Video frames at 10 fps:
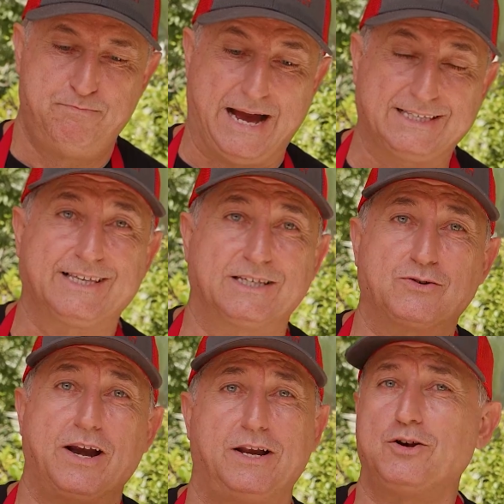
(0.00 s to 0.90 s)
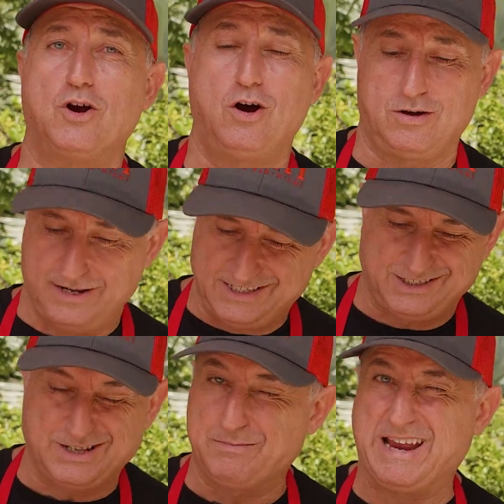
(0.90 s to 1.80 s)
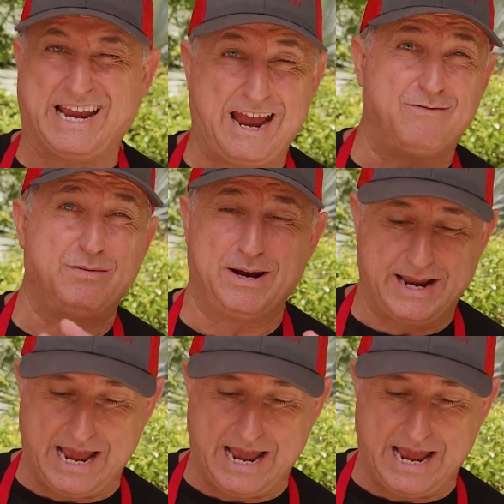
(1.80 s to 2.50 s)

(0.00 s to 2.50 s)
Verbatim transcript: Pasta is ready to go. This is gonna make everybody